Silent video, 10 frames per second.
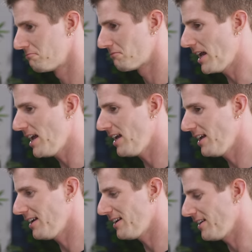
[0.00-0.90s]

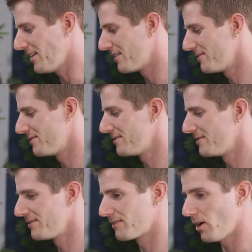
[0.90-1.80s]
Hey,
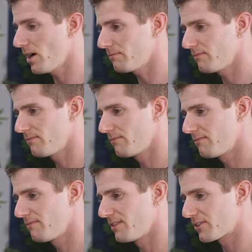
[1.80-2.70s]
oh,
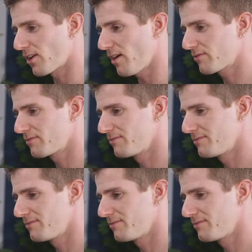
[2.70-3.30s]
it's off.